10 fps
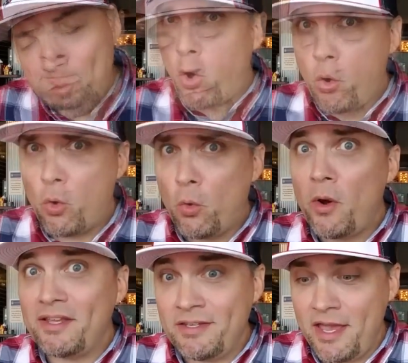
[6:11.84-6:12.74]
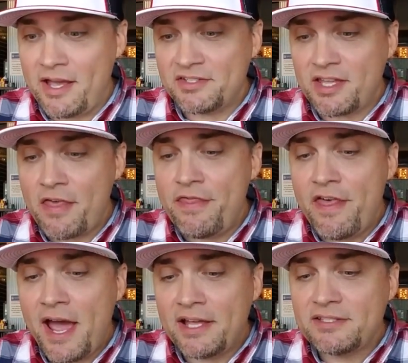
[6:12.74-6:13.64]
Oh yes,
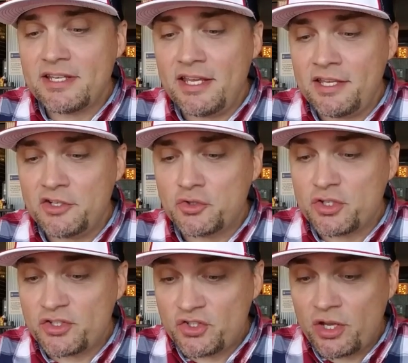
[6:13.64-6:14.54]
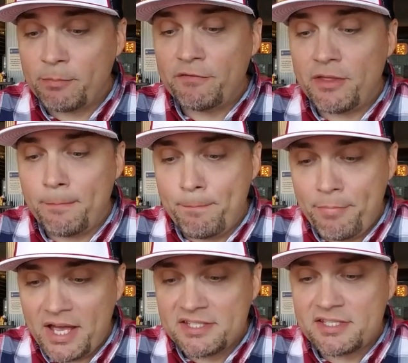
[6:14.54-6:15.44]
that is some of the
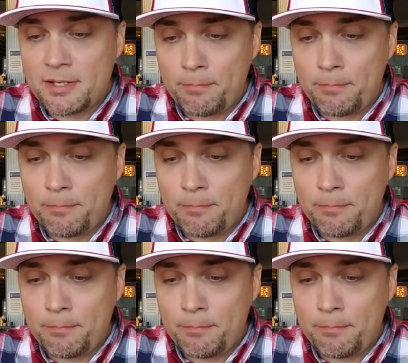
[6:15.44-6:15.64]
best